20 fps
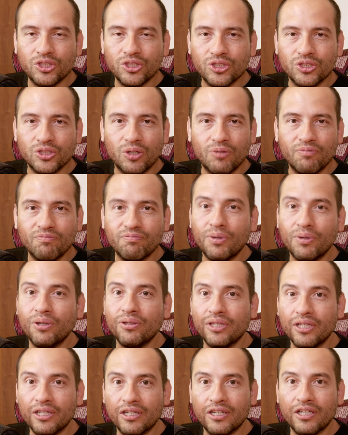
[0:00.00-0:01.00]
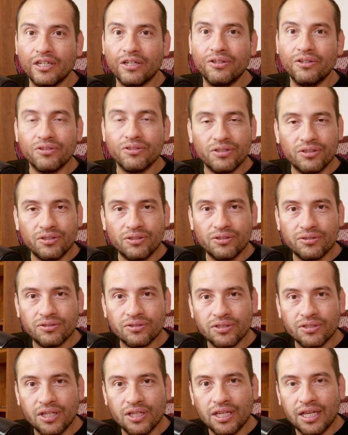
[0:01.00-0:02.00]
So Bo Nickel
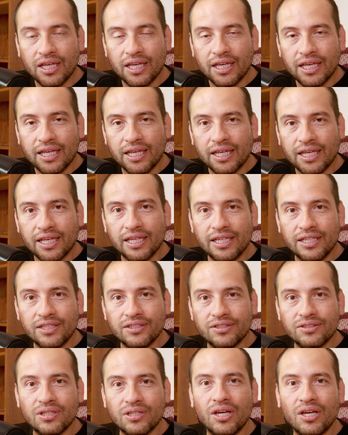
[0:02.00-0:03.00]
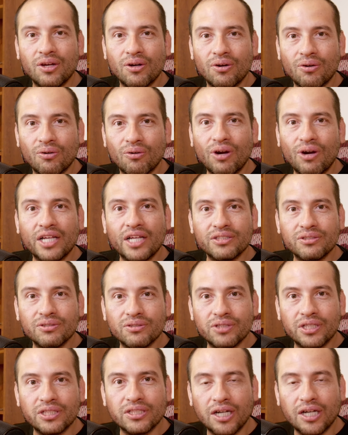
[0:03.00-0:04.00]
continues his rise
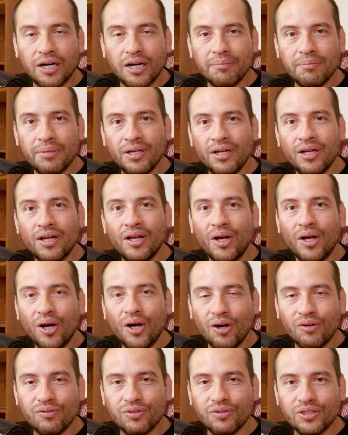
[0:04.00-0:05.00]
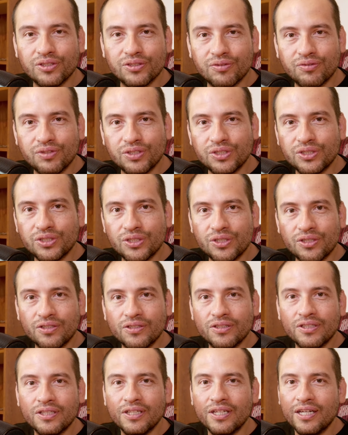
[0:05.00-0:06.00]
to the top of his
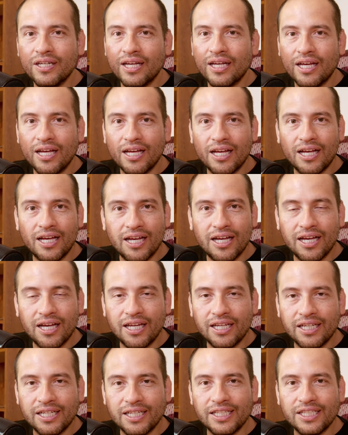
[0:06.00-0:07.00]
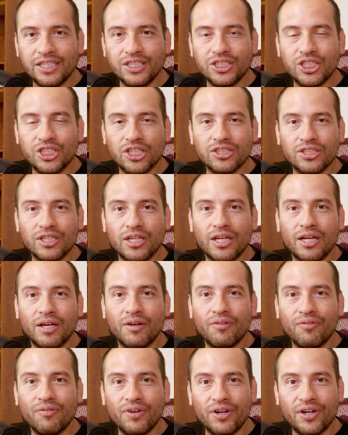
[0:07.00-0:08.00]
division, and he's just
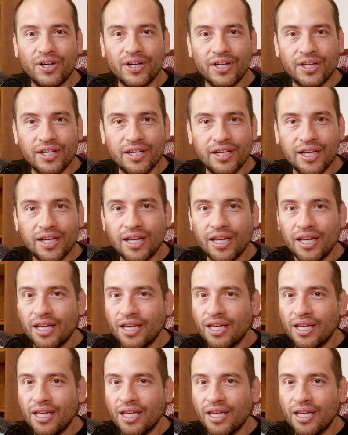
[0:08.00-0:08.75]
a very